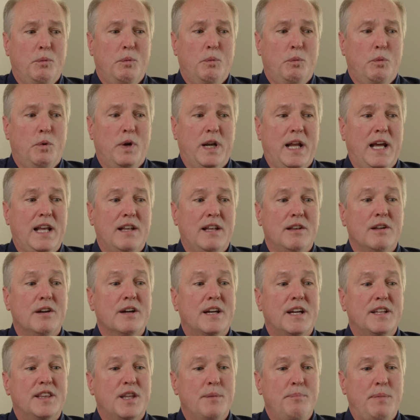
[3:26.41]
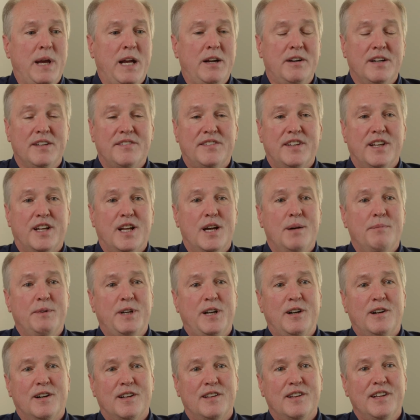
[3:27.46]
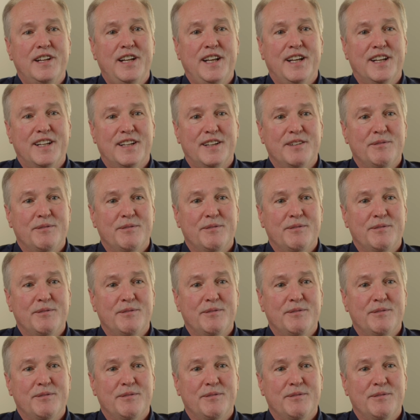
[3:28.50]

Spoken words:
When I look at the parents that come in our clinic,